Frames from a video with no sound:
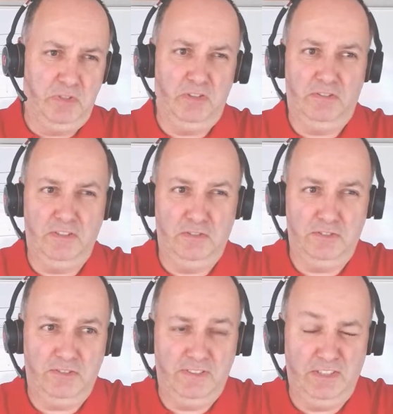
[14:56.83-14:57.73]

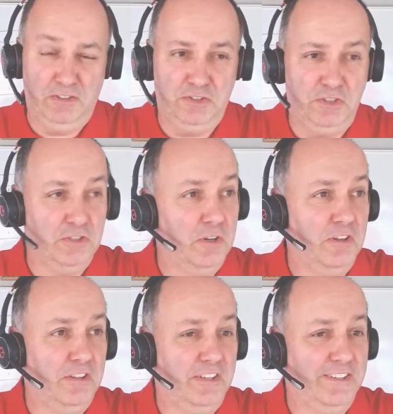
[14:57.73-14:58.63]
not sure
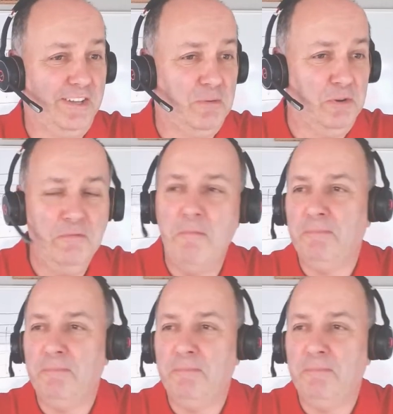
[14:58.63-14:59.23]
on that one.